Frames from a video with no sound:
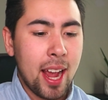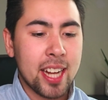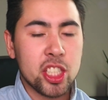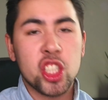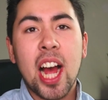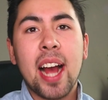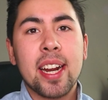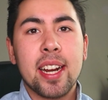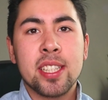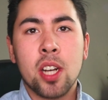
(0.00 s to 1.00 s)
And
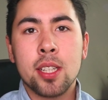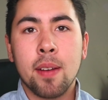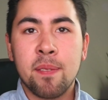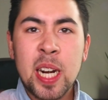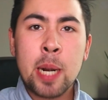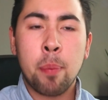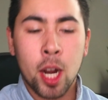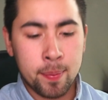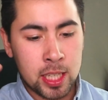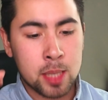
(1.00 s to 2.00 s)
Jack is on the very
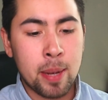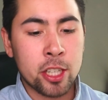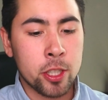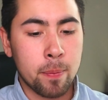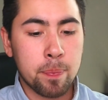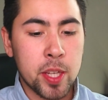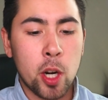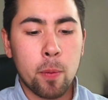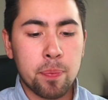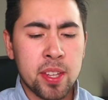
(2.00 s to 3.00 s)
bottom of the spectrum. You
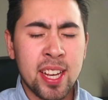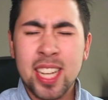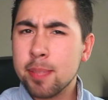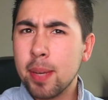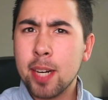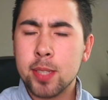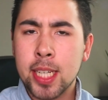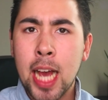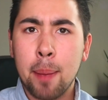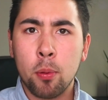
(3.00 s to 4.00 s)
know, he hasn't been able to
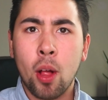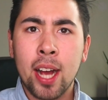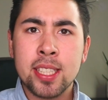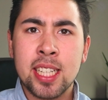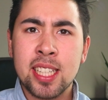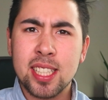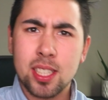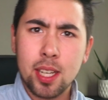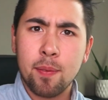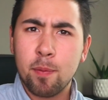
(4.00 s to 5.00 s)
capitalize. He doesn't
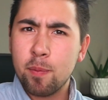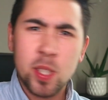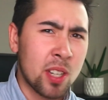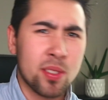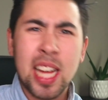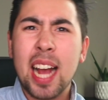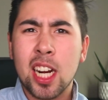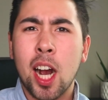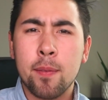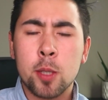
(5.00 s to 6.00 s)
look, you know, that
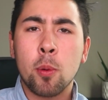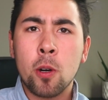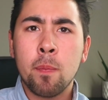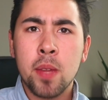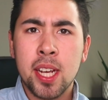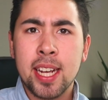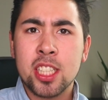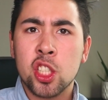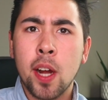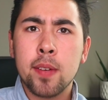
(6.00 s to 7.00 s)
comfortable. He
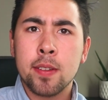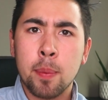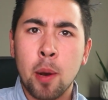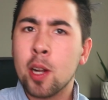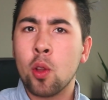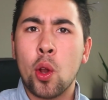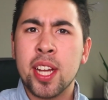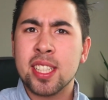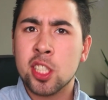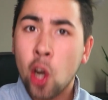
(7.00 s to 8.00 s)
gets shoved out the puck a lot. He
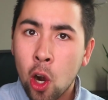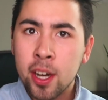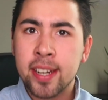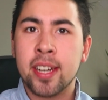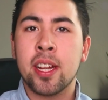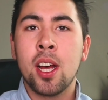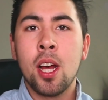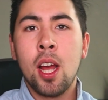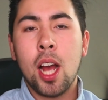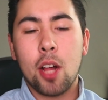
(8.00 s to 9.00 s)
gets targeted
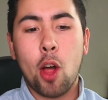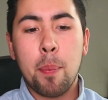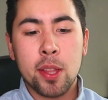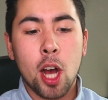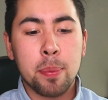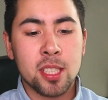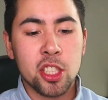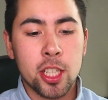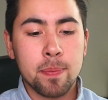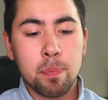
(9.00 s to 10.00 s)
a lot by the
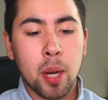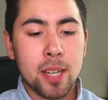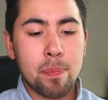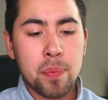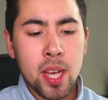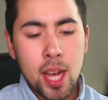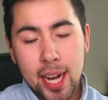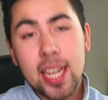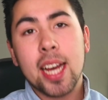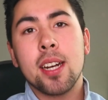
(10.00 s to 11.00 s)
opposition. But
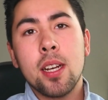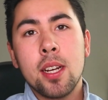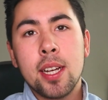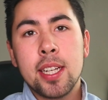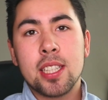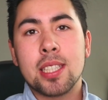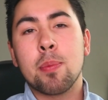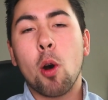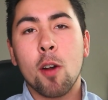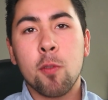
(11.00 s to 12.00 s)
again, he's a
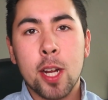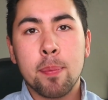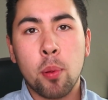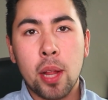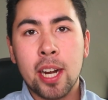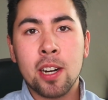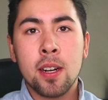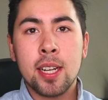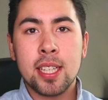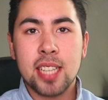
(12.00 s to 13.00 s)
smaller frame
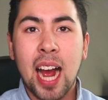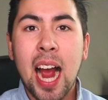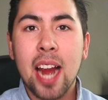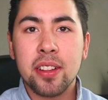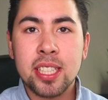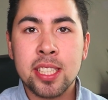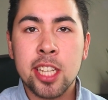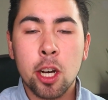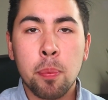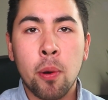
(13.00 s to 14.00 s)
player. He's a highly
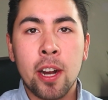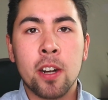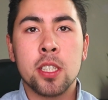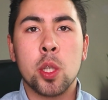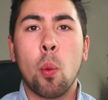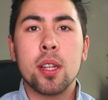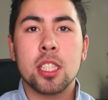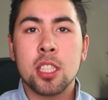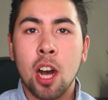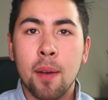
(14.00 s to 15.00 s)
skilled player. So once
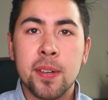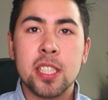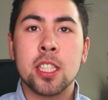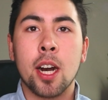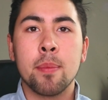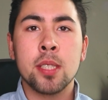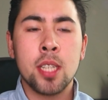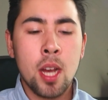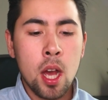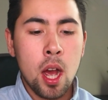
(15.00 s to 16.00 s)
his confidence comes,
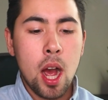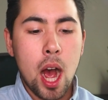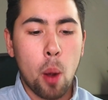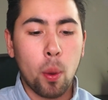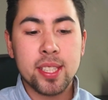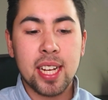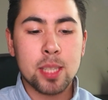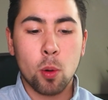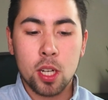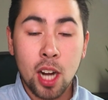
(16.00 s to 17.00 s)
once he gets
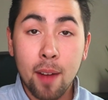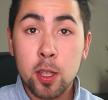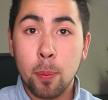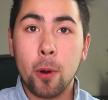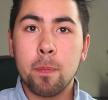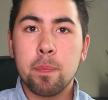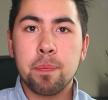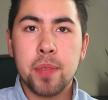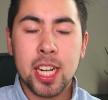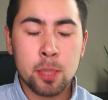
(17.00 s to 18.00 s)
more comfortable,
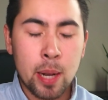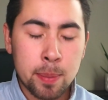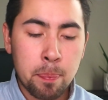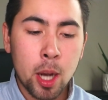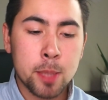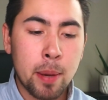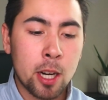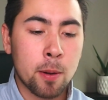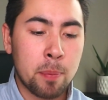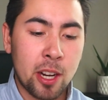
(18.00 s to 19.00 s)
expect much
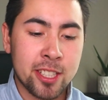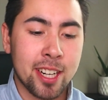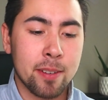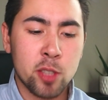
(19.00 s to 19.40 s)
better production out of